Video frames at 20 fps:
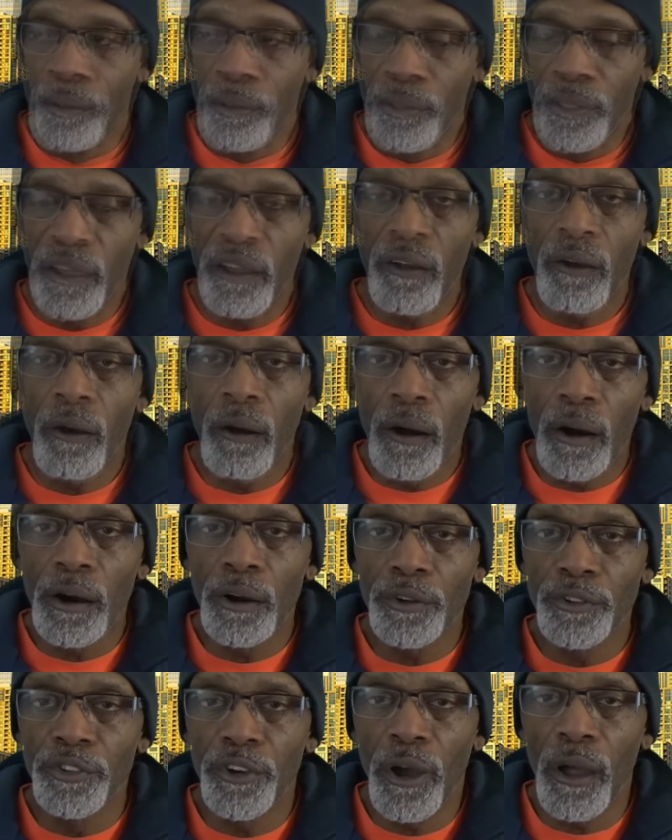There
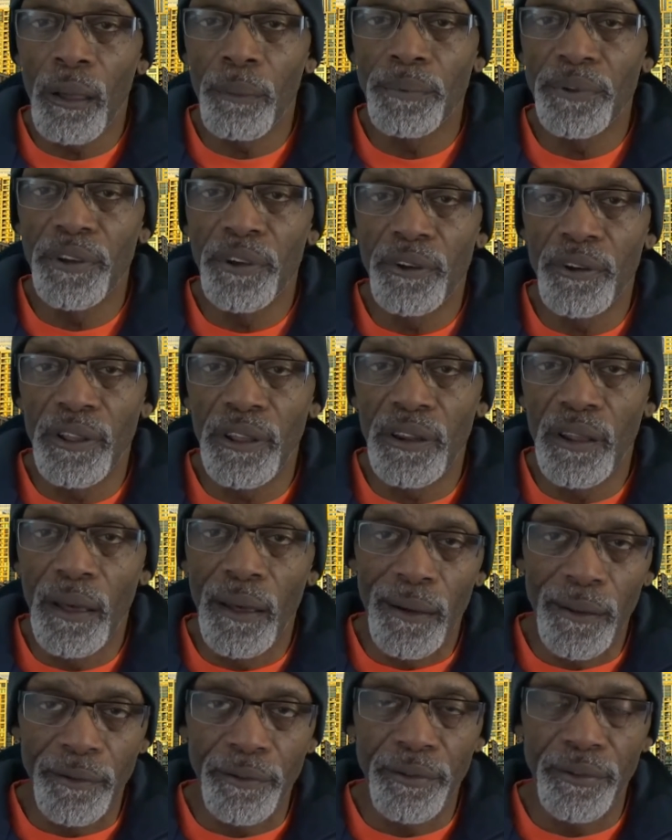are jobs here in the
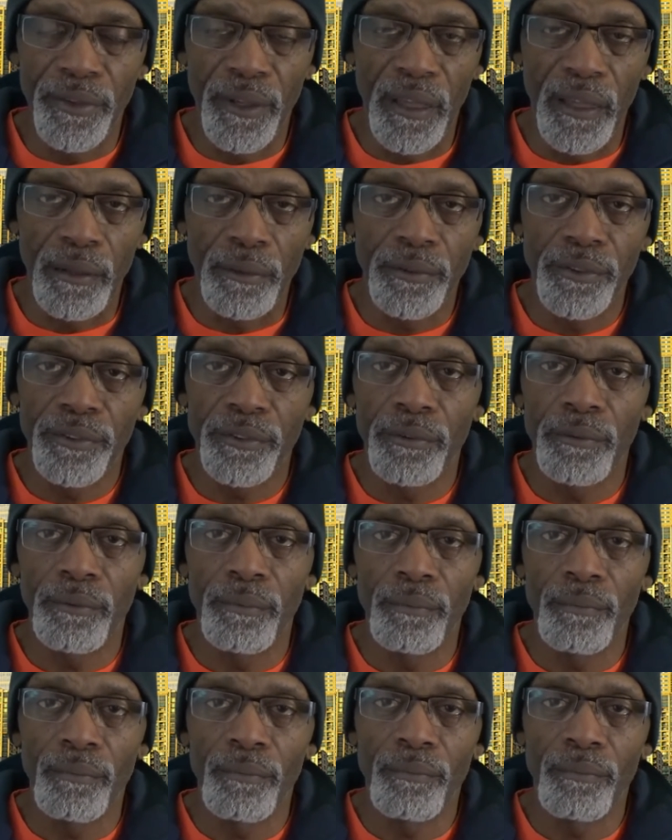United States,